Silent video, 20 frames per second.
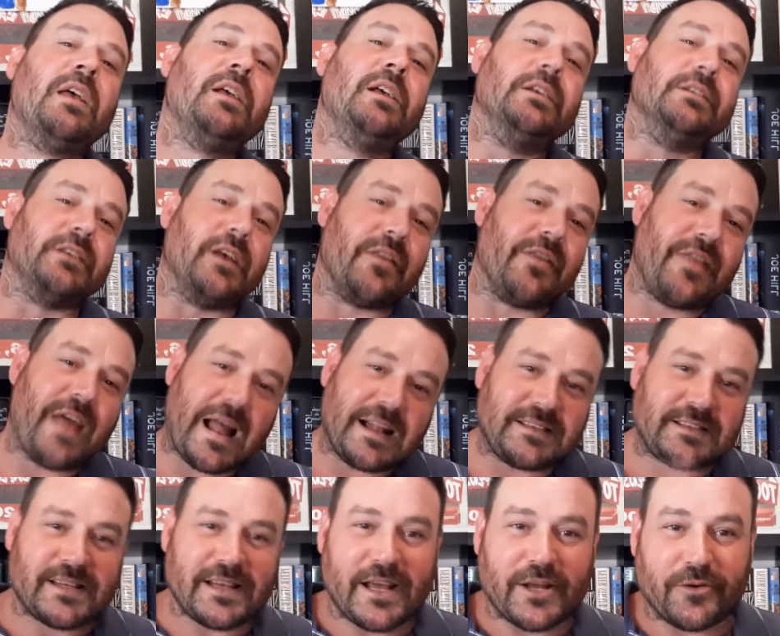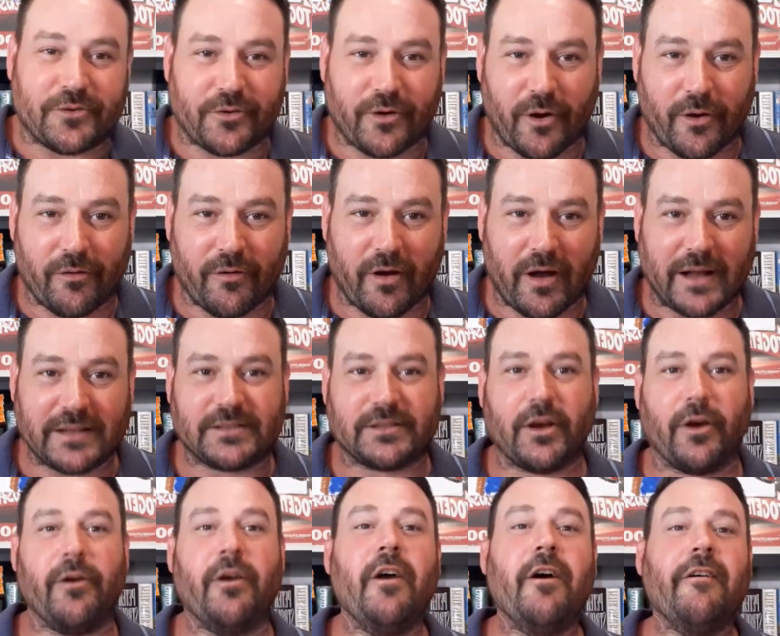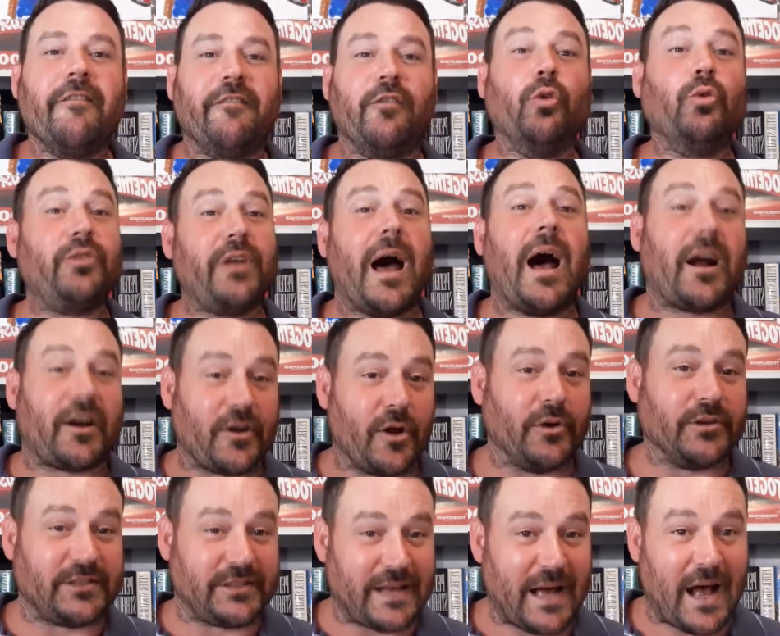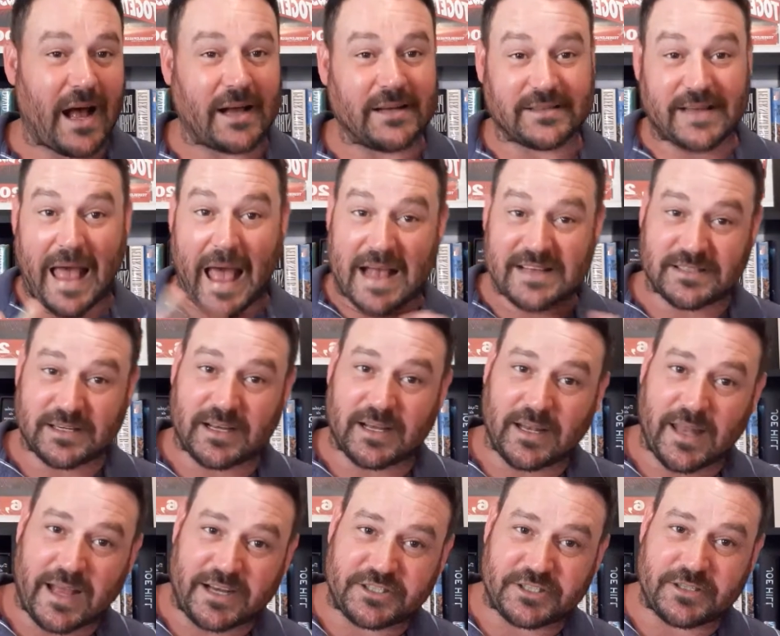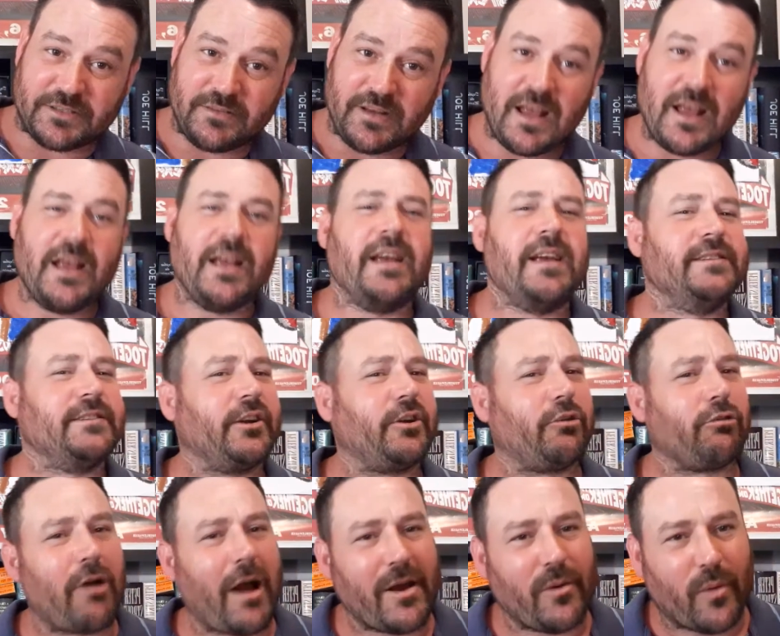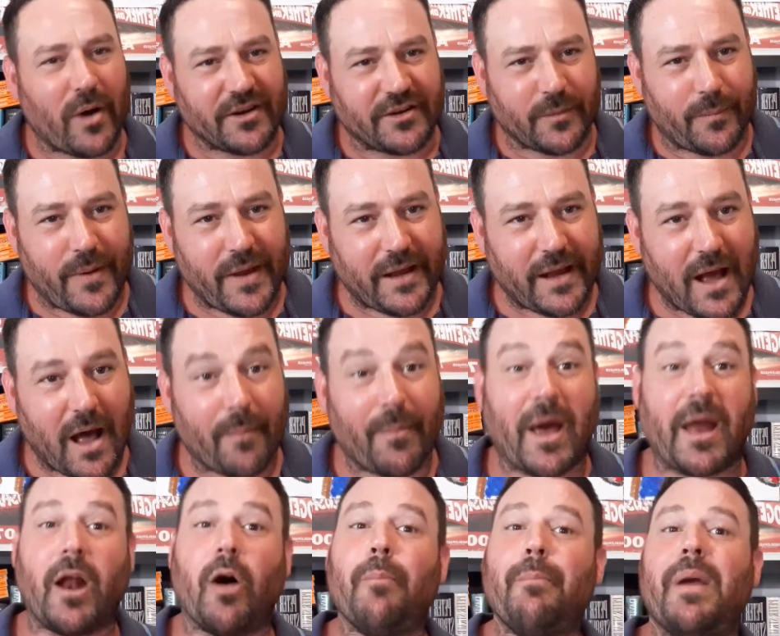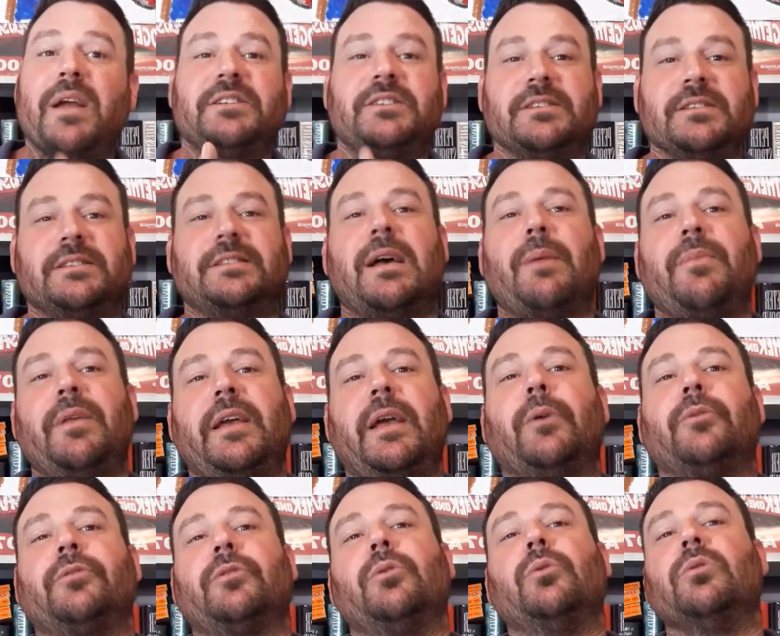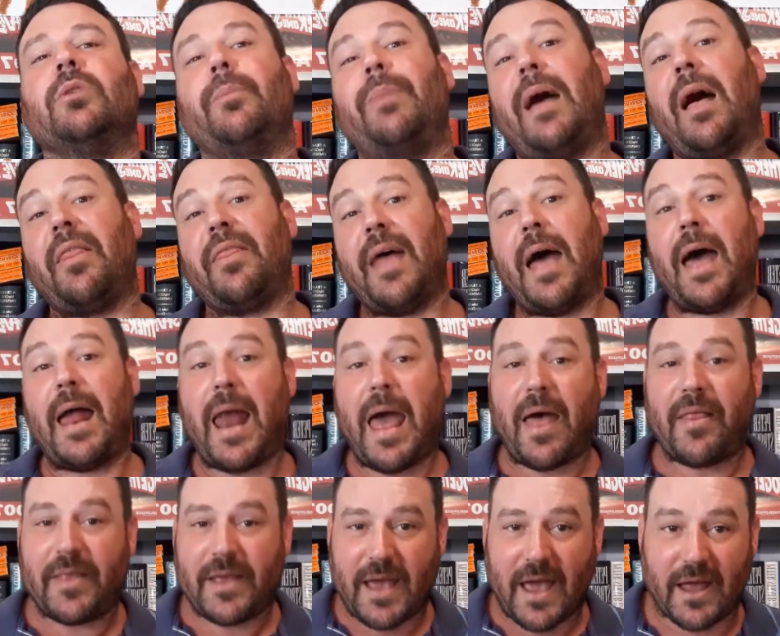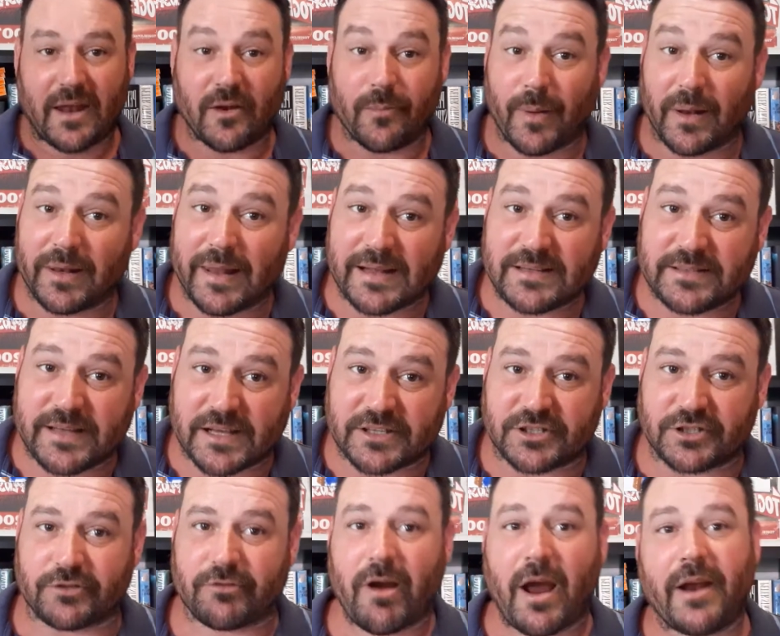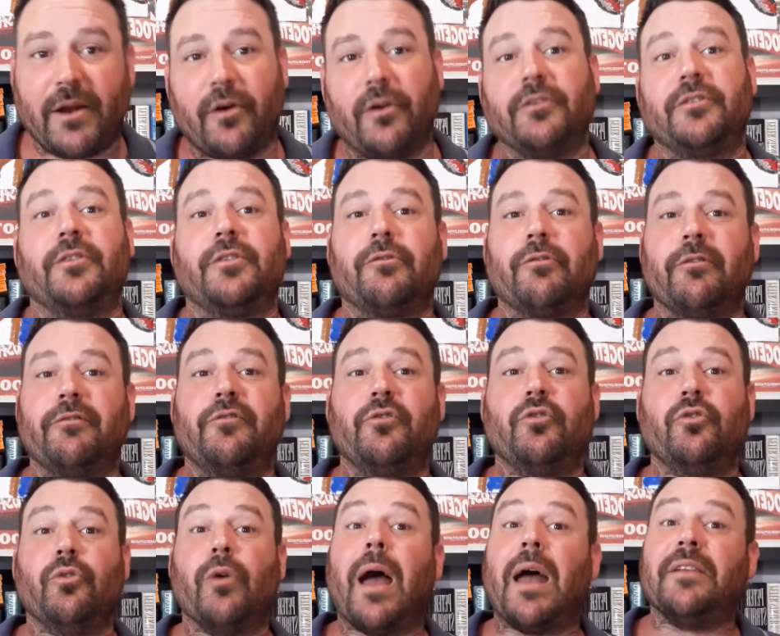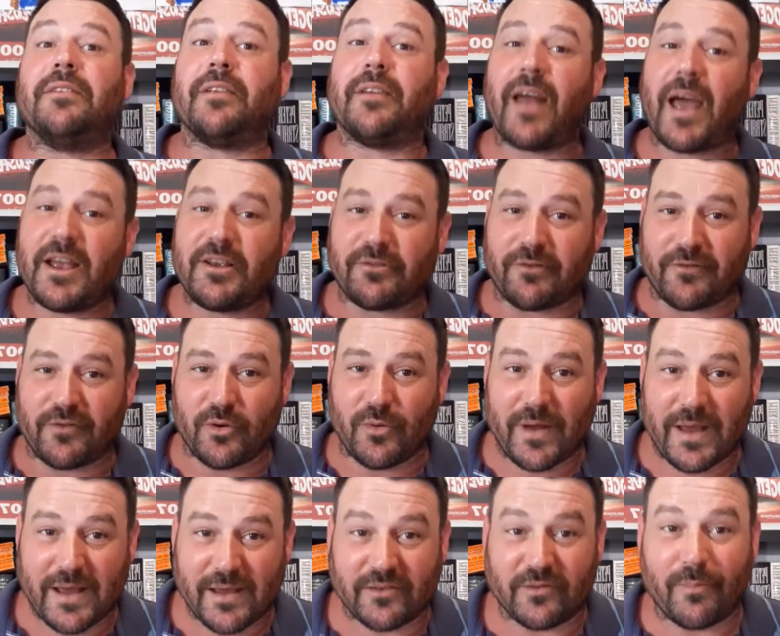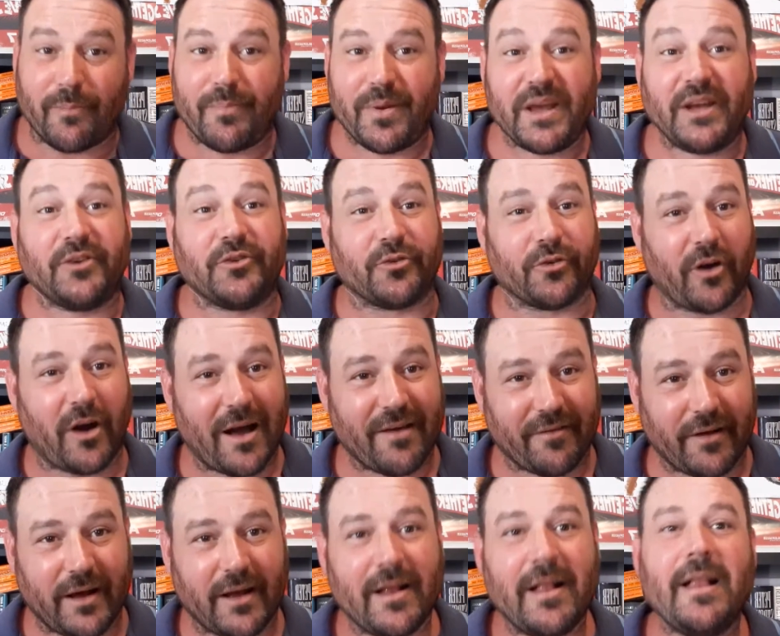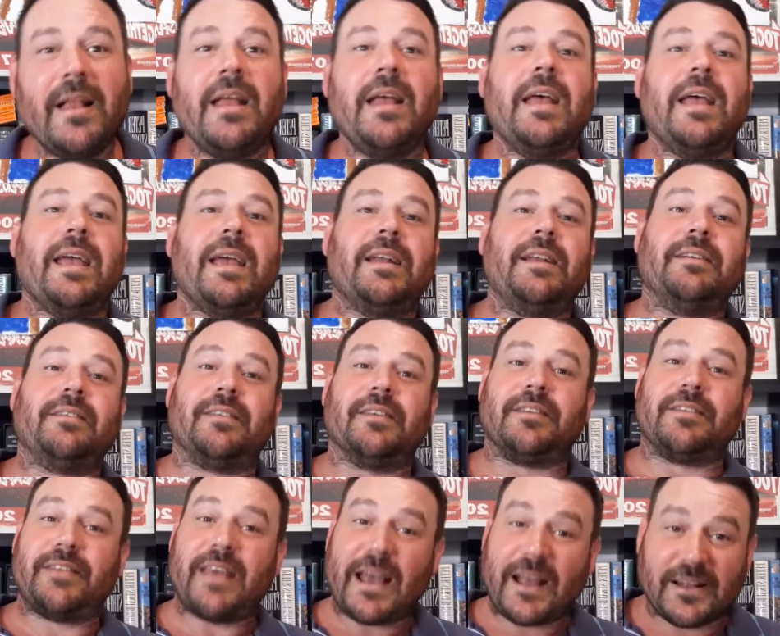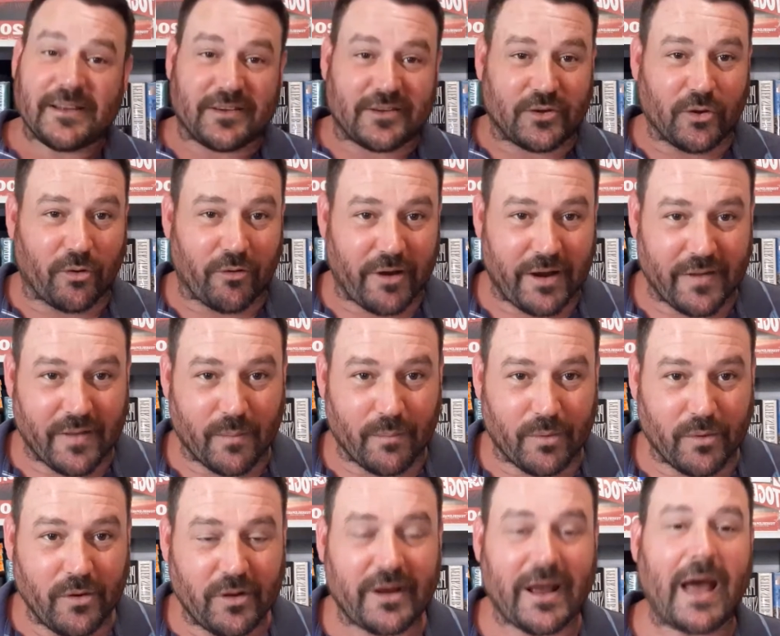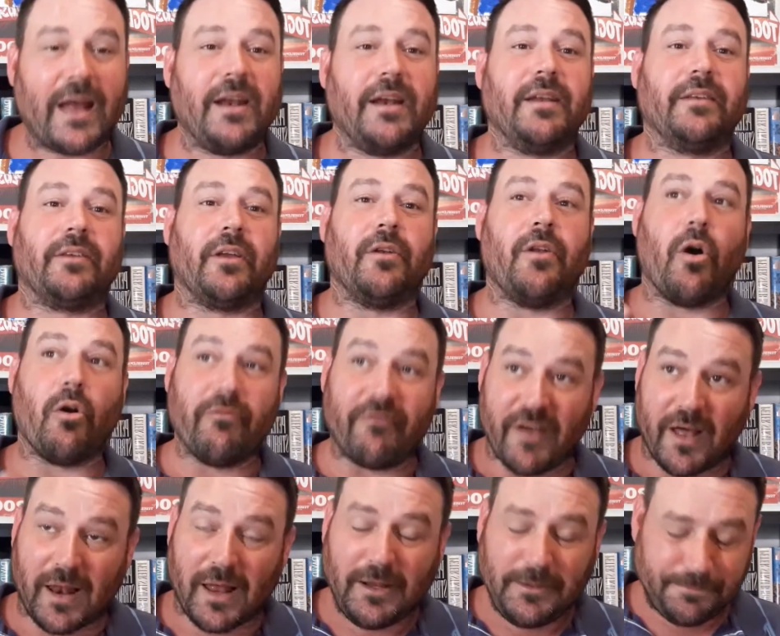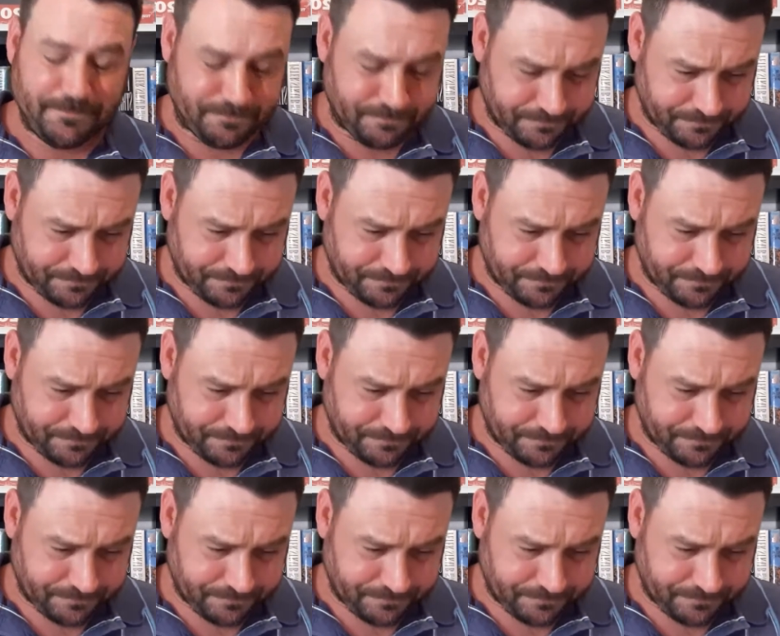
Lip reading: So that's the intro, right? So Full Dark, No Stars as a collection is a great one to pick up. And I'll mention something else cool about that at the end. But let's get straight on to the review. And today's review is Big Driver. It is the second story in the book, and it is a novella.